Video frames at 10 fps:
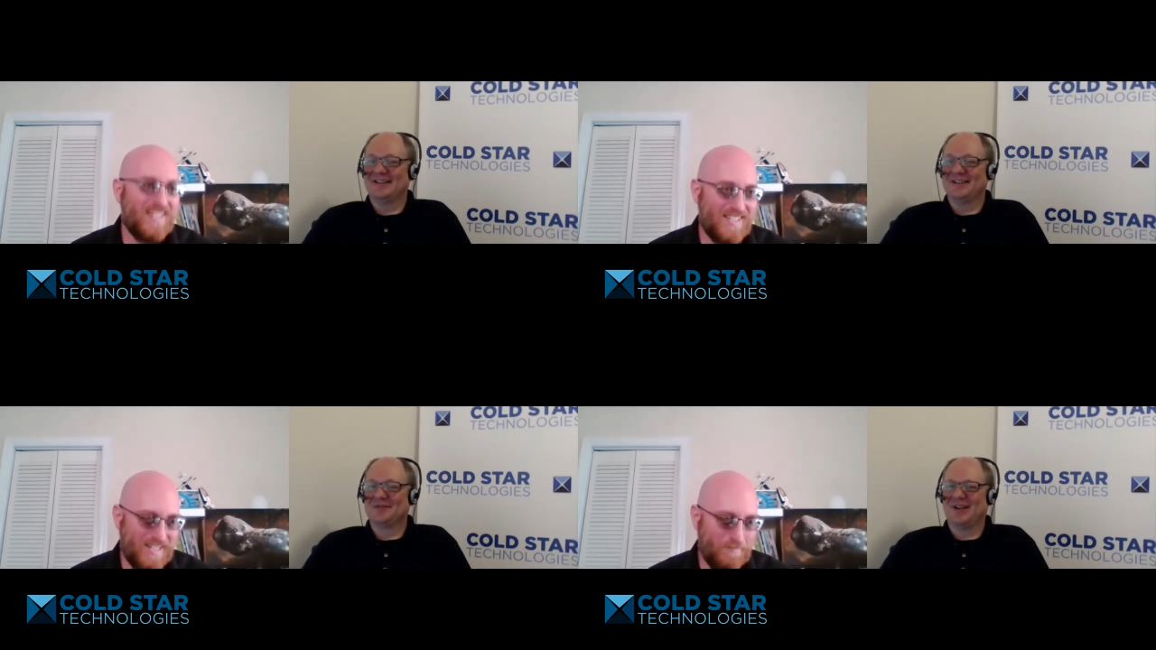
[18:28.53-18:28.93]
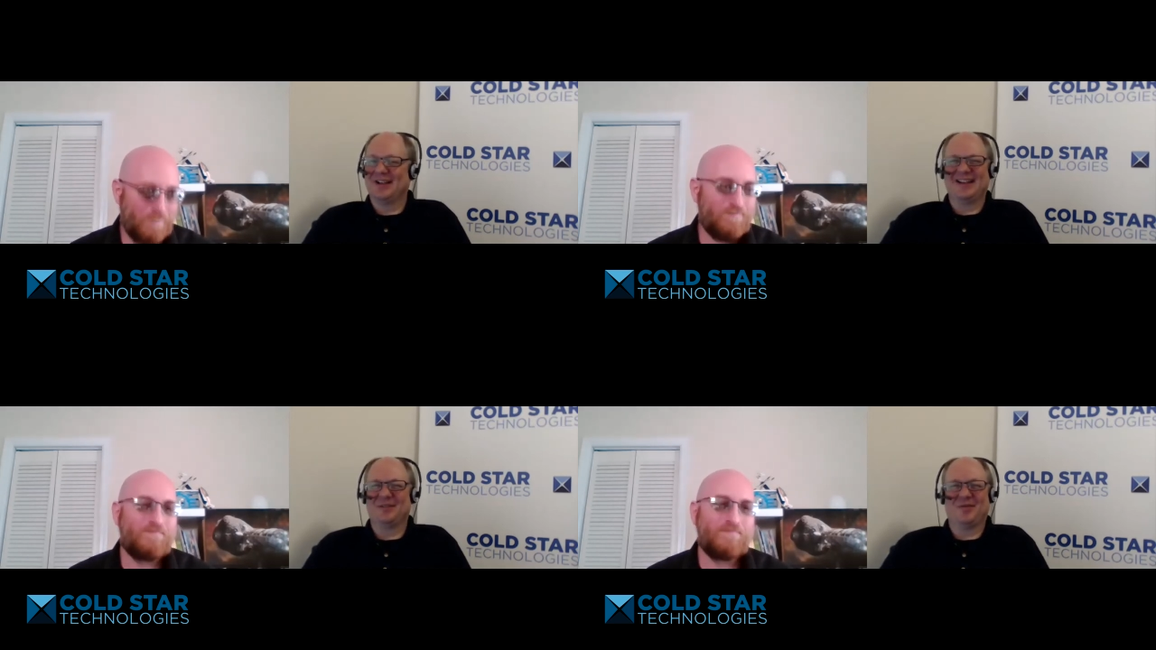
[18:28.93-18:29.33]
Speaker 1: is yep.
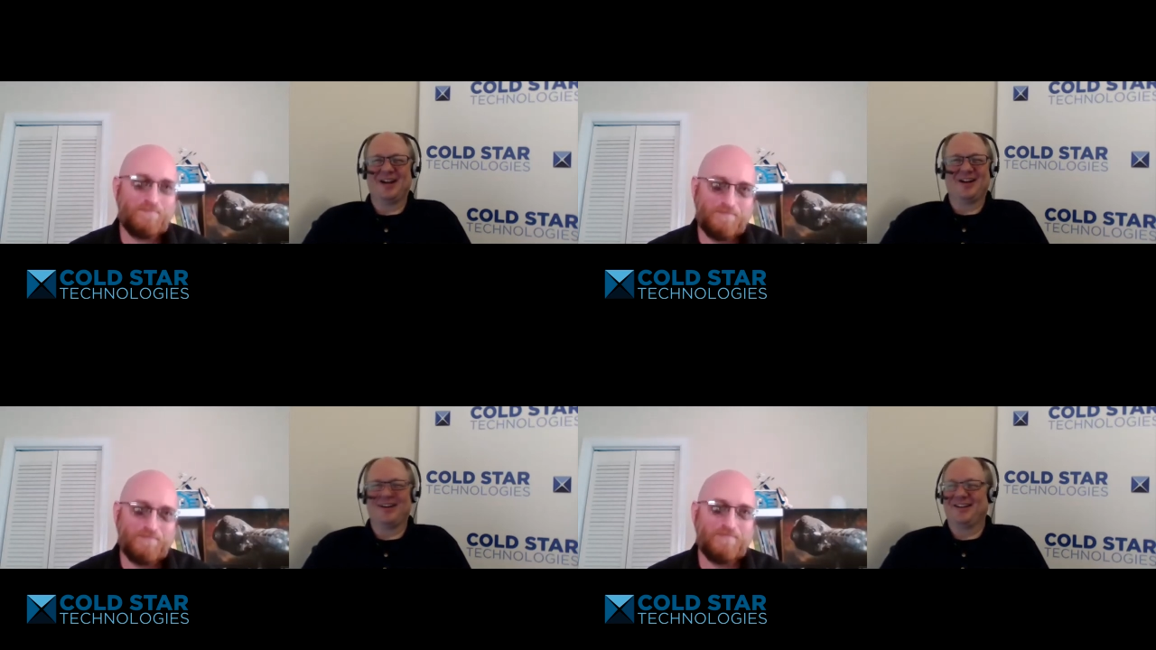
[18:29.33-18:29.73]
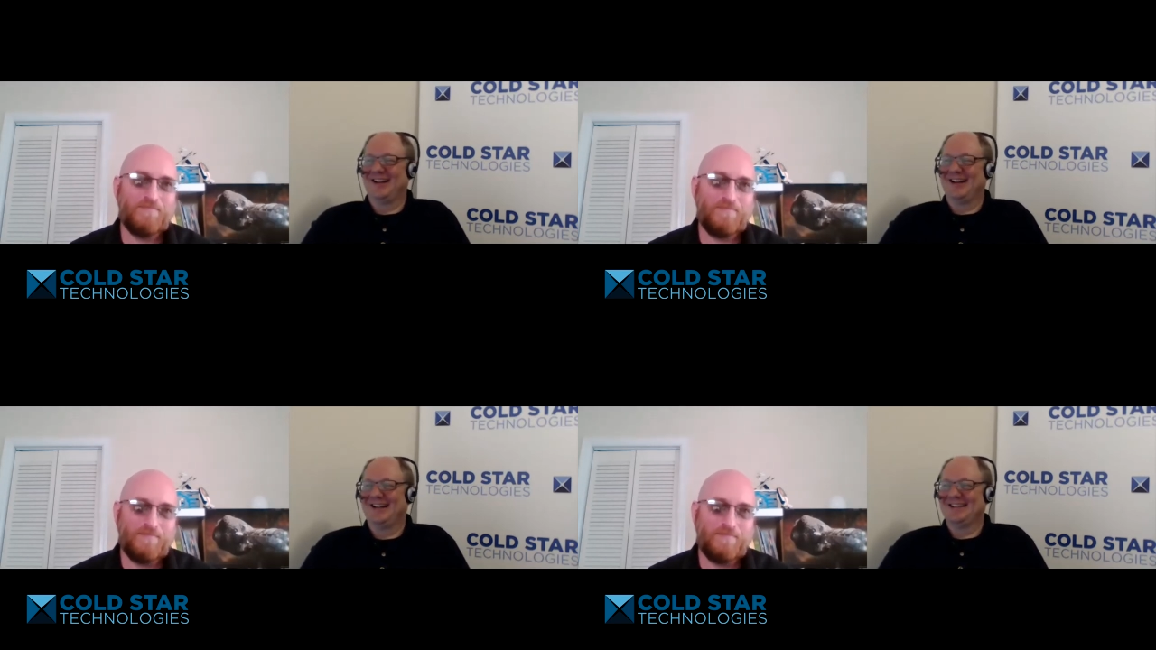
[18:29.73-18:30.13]
really weird.
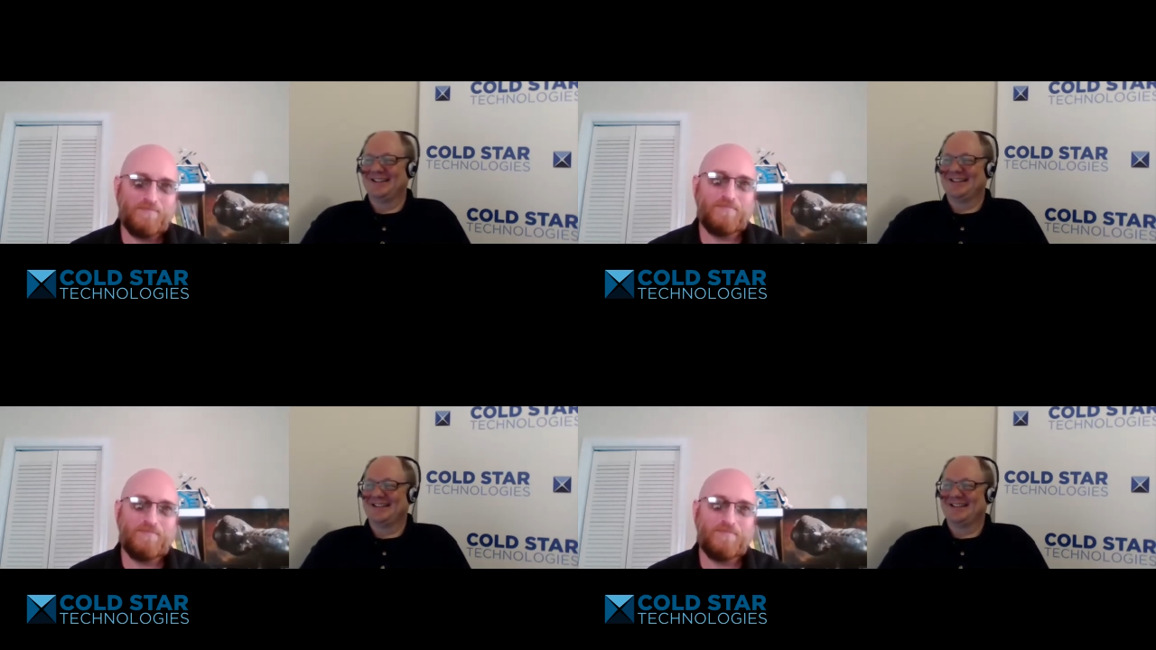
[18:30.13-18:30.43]
Yeah, it's, it's